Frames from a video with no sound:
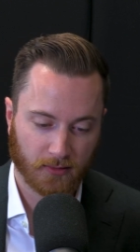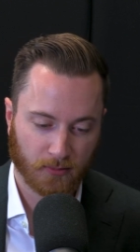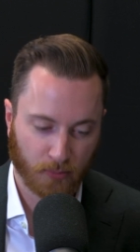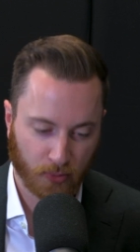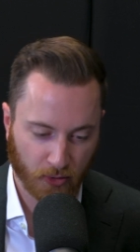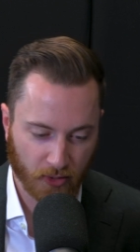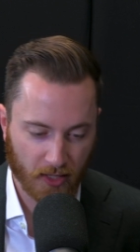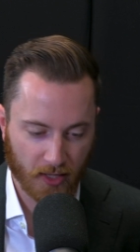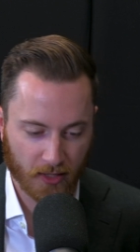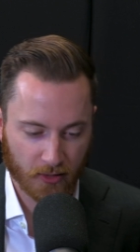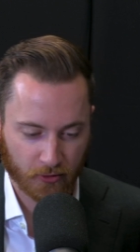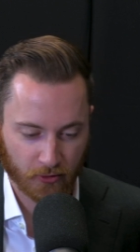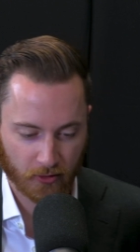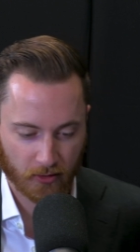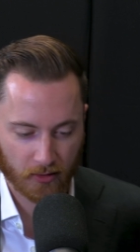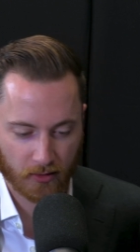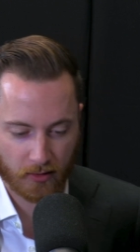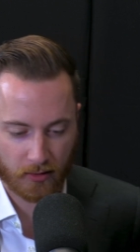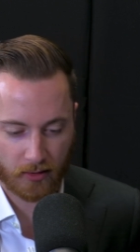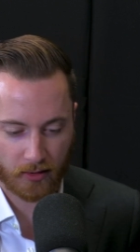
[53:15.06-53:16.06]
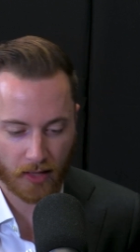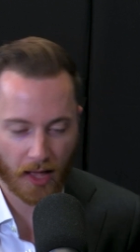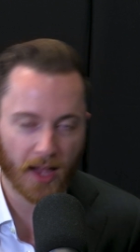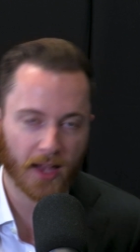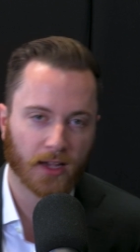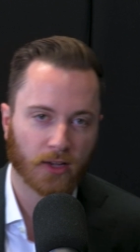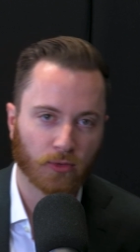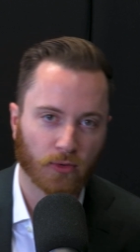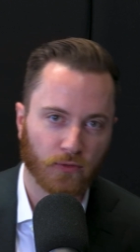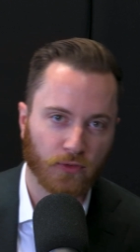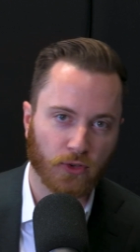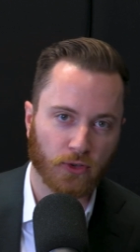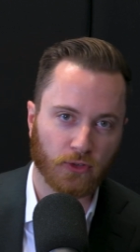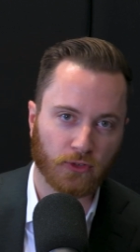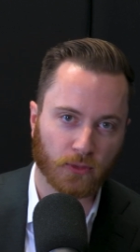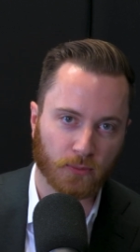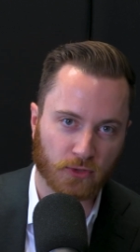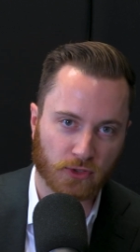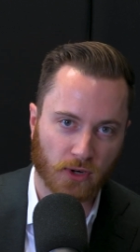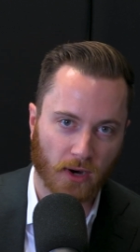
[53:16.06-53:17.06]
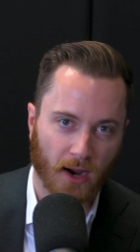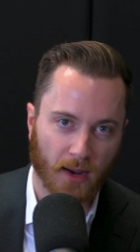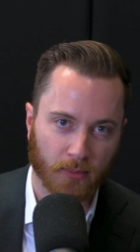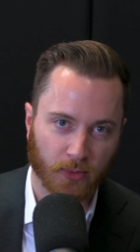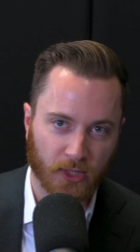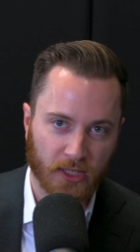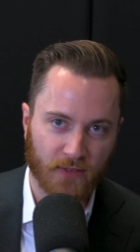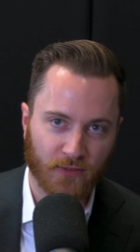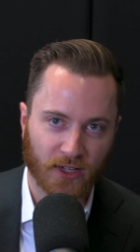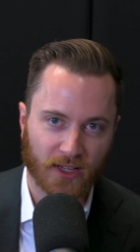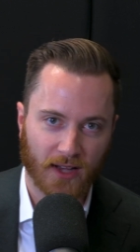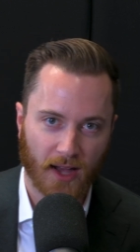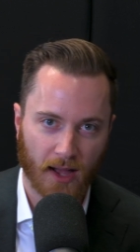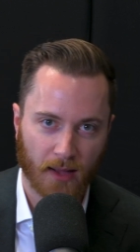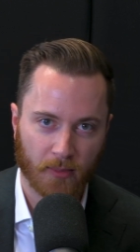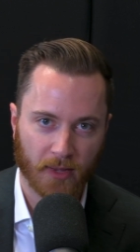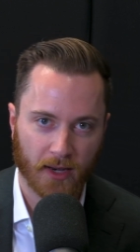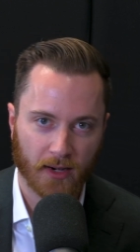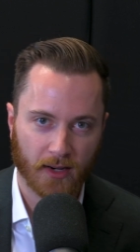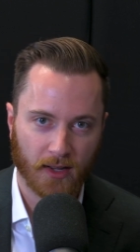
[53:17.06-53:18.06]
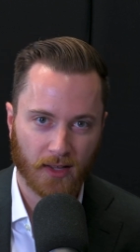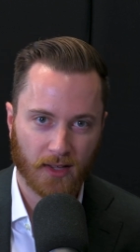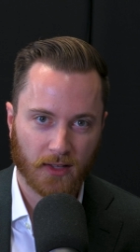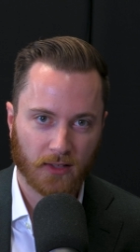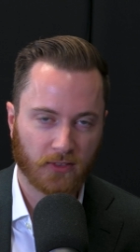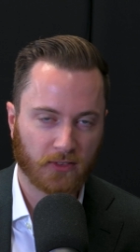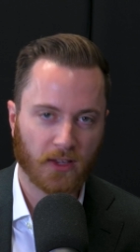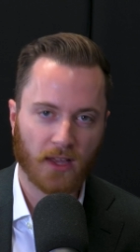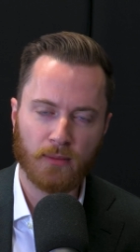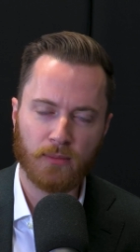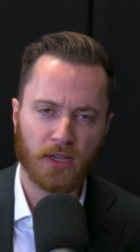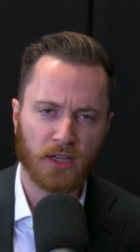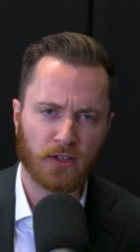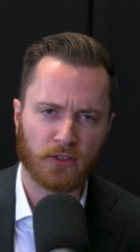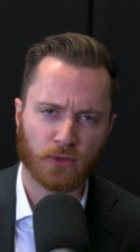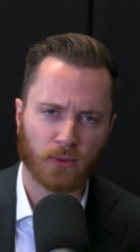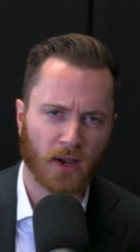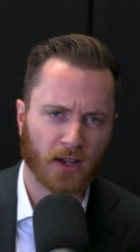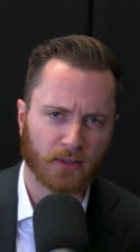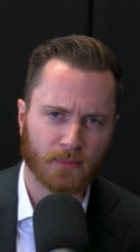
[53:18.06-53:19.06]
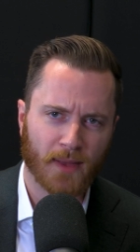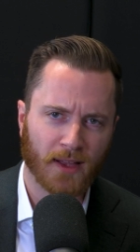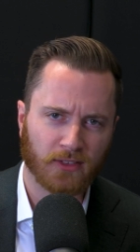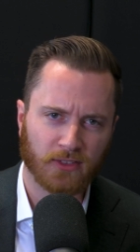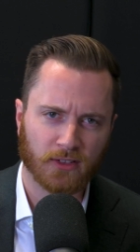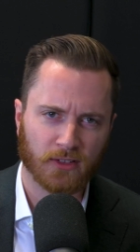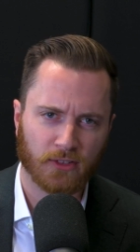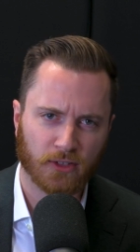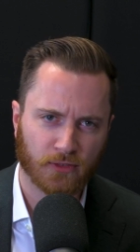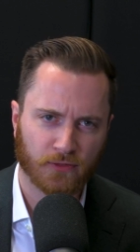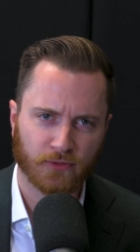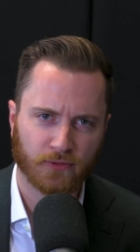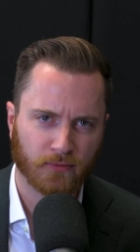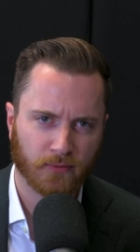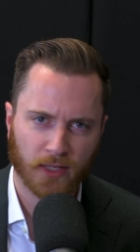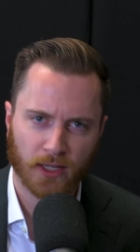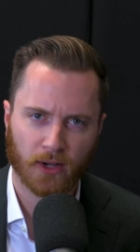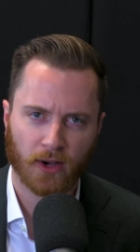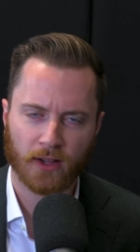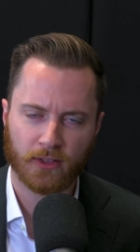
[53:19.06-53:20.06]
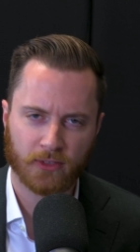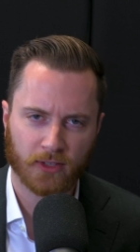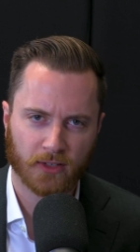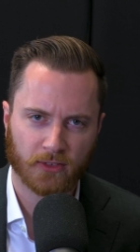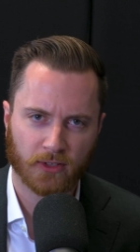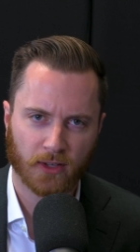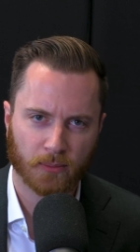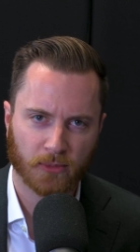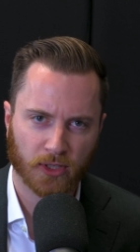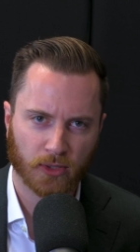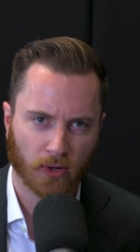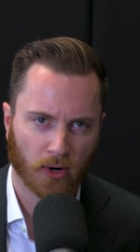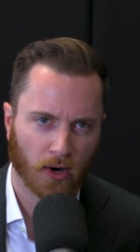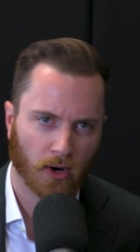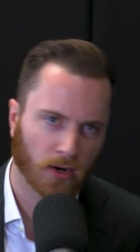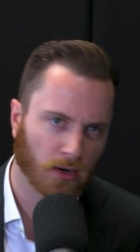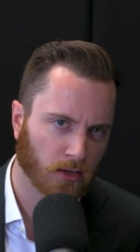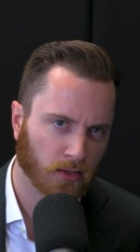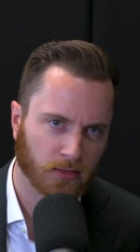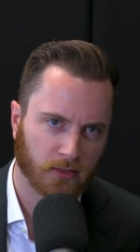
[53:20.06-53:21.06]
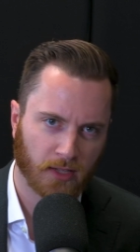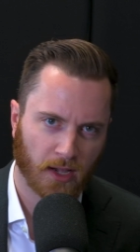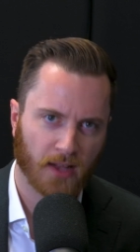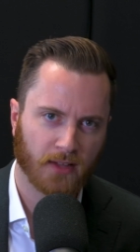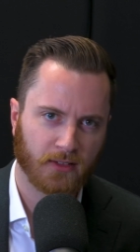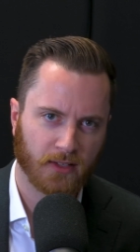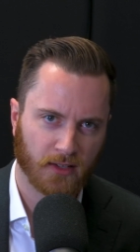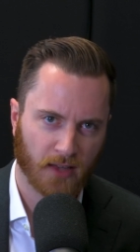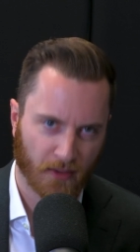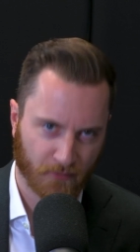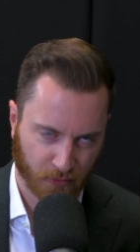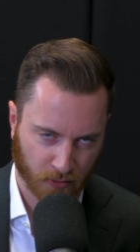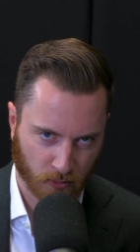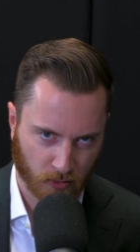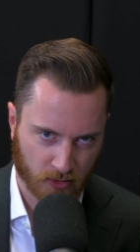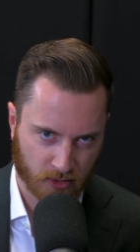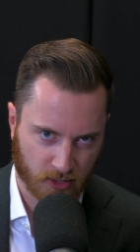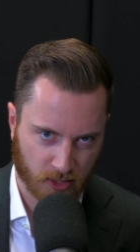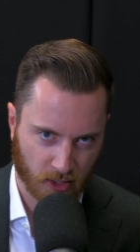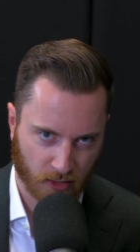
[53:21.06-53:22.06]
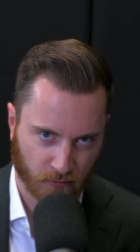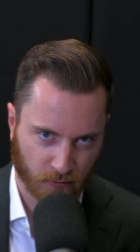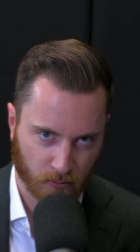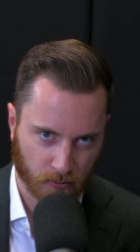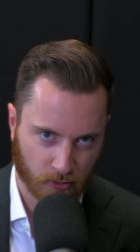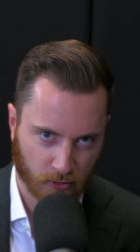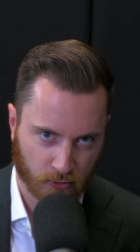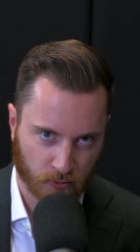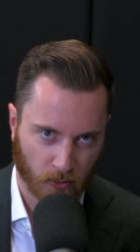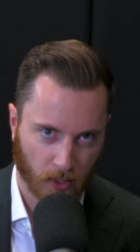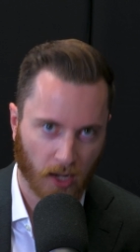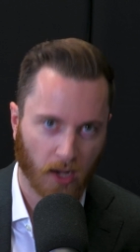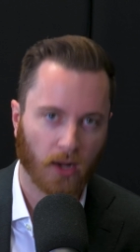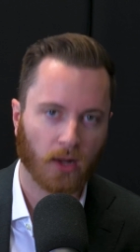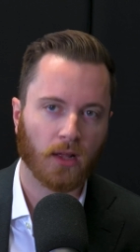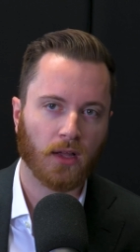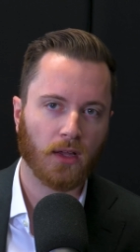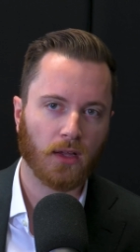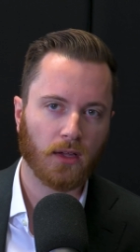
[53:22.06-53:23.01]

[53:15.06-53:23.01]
Please like, review, subscribe, leave a comment. Send me a direct message if, you know, I said something wrong. Or Dante definitely wants to hear from you as well.